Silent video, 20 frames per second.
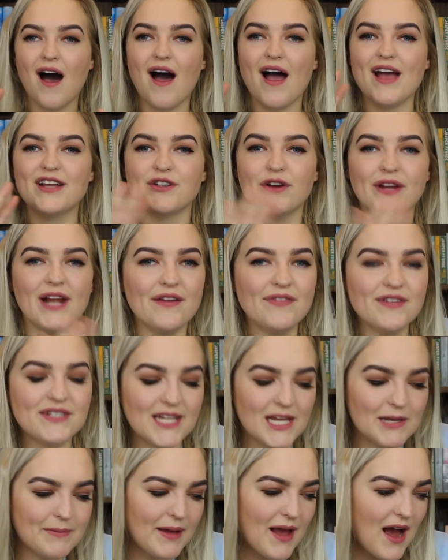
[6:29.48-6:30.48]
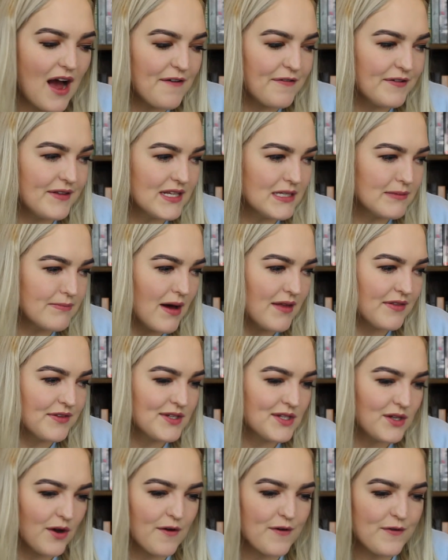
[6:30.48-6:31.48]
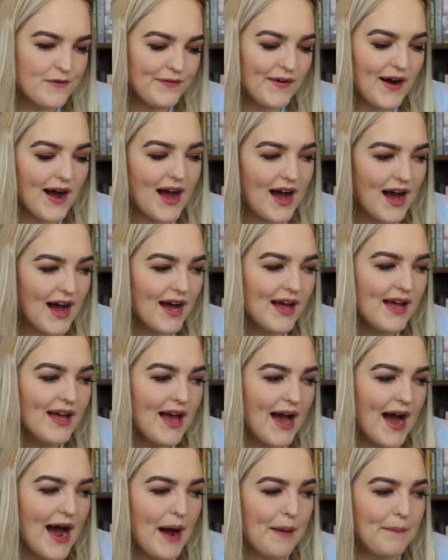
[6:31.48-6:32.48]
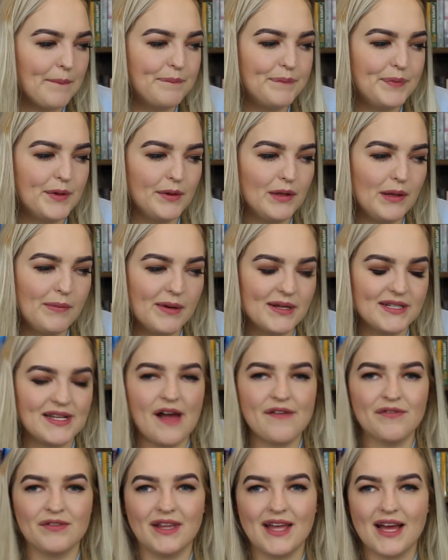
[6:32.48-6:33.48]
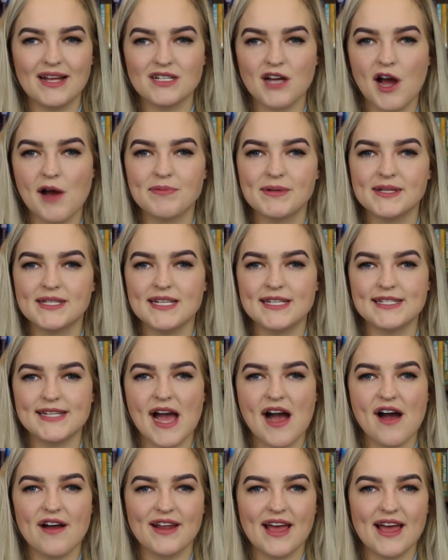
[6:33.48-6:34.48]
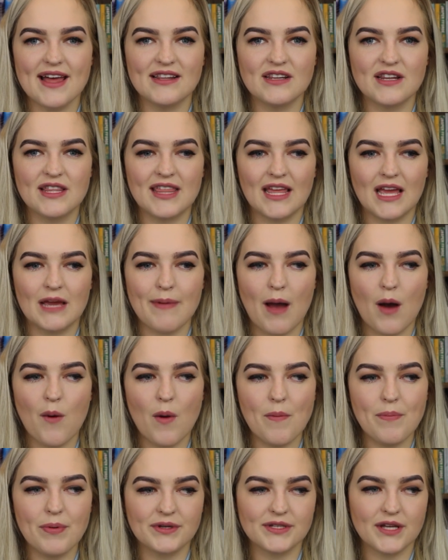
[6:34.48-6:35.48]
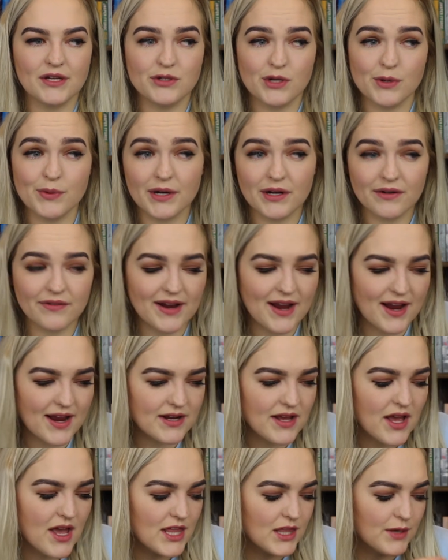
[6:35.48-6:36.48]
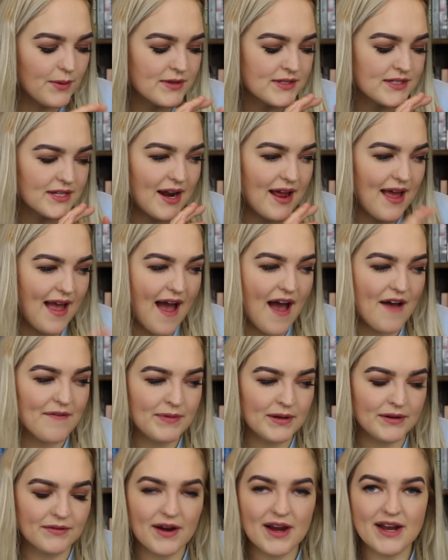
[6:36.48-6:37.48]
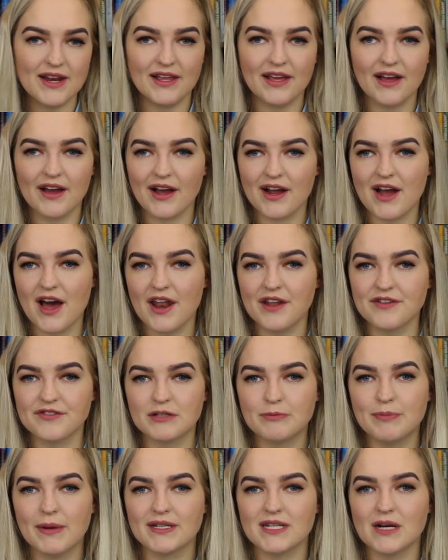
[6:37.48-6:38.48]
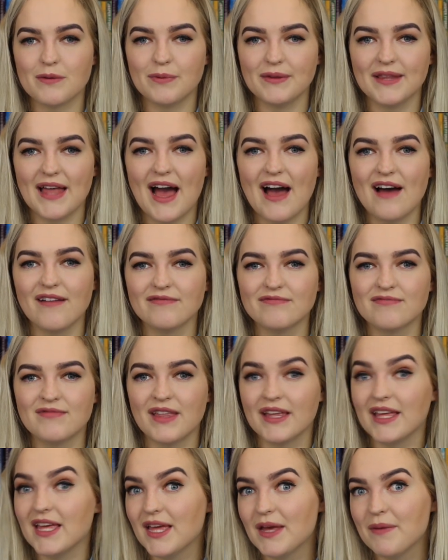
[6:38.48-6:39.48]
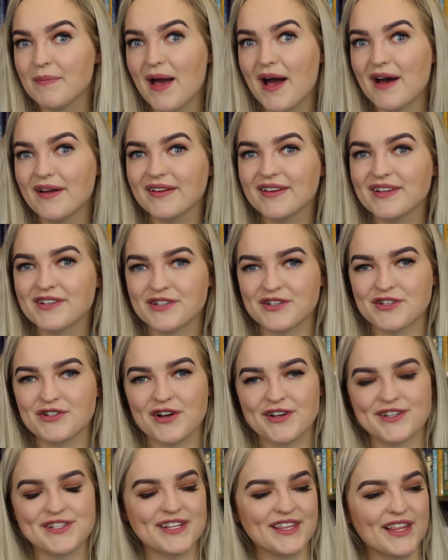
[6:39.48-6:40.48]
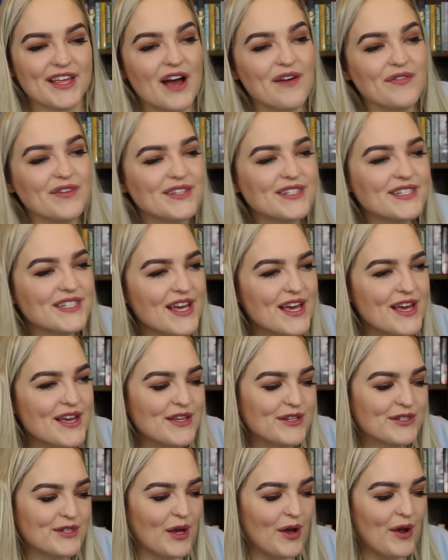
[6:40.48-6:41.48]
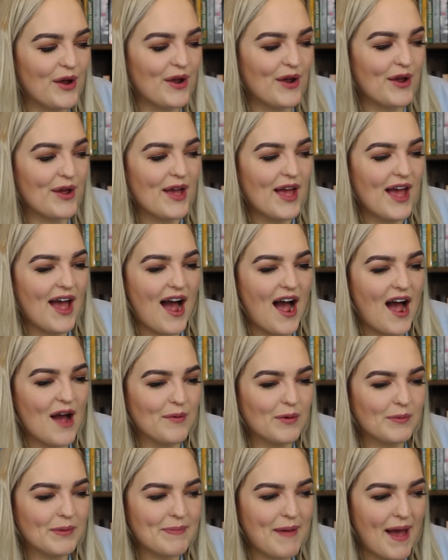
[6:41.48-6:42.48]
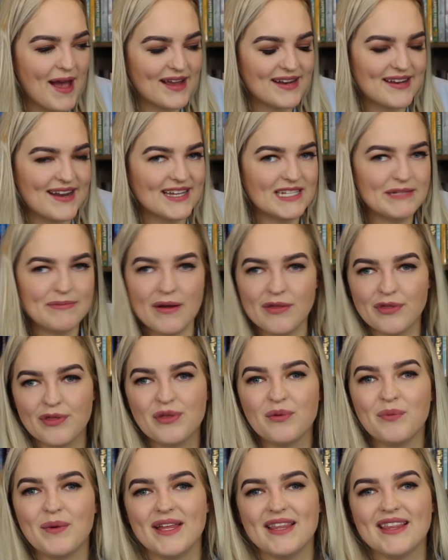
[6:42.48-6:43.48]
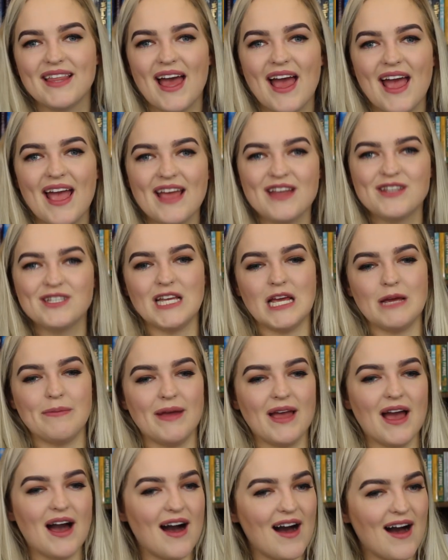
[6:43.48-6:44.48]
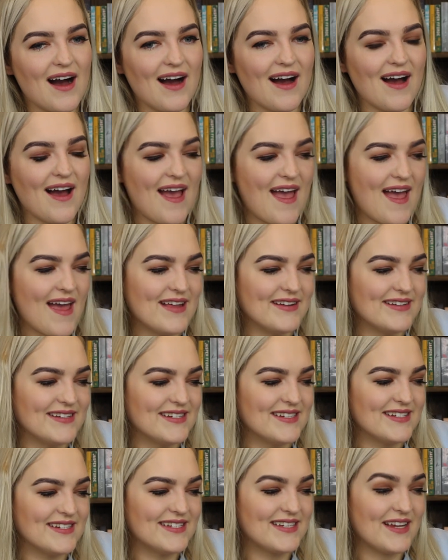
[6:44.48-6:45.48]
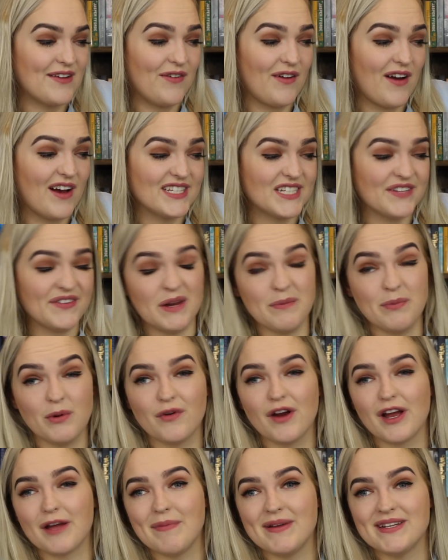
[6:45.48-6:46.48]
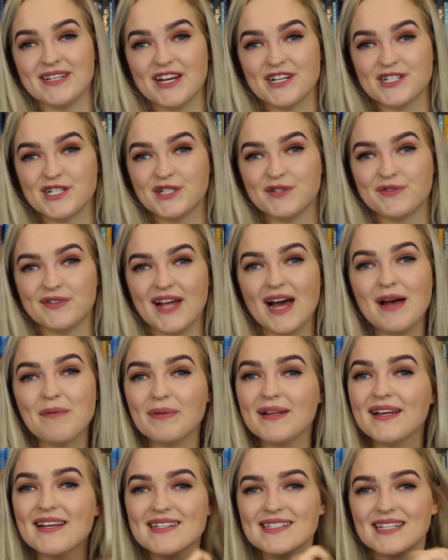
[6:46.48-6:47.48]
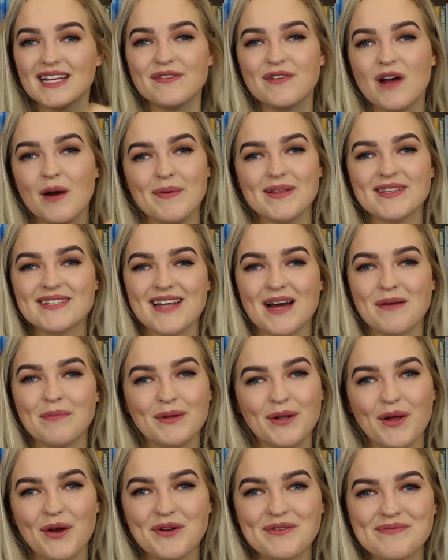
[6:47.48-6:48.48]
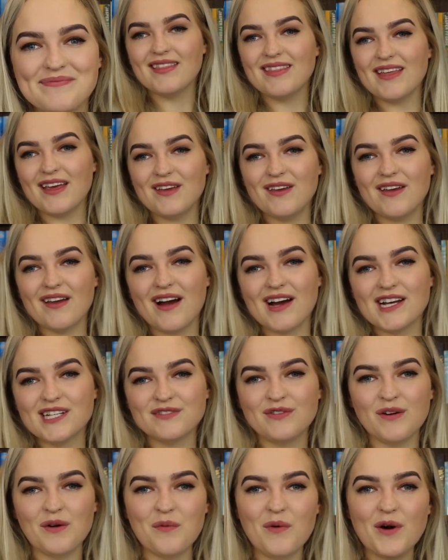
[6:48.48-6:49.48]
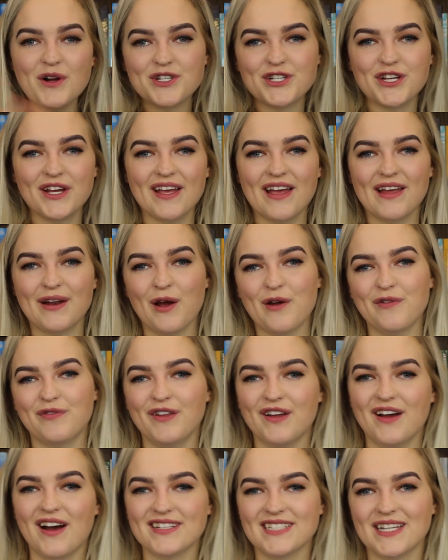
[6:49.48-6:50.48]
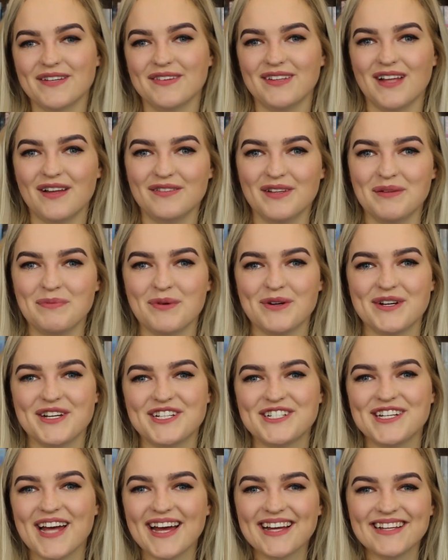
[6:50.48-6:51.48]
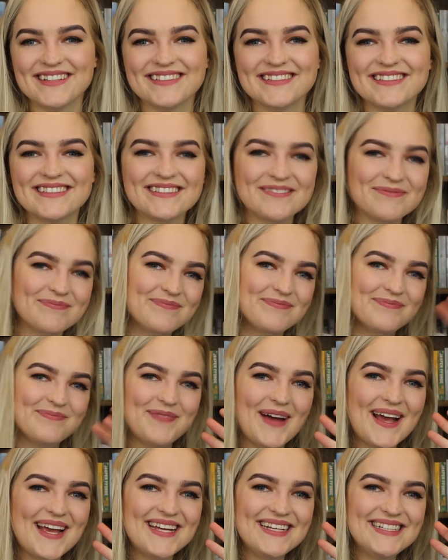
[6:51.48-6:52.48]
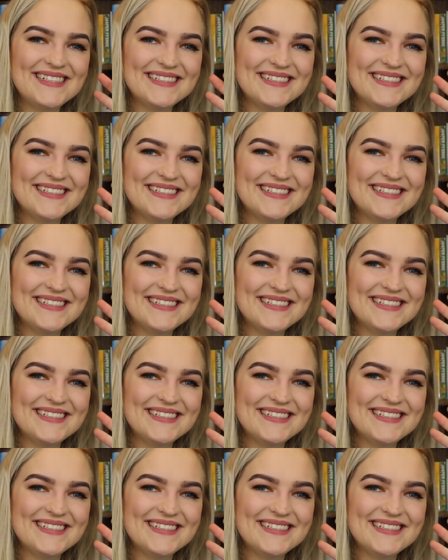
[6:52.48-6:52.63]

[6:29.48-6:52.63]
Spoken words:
I don't have a TBR for this month so far, purely because I haven't really had time to sit down and think about what books I do want to read. The ones that I have been reading, I kind of just picked up without thinking about it and just trusting the covers. So I will be back next month with a TBR, and if you guys have any book recommendations for that, please leave comments down below. Thank you guys for watching, and hopefully you guys have a lovely bookish day. Bye!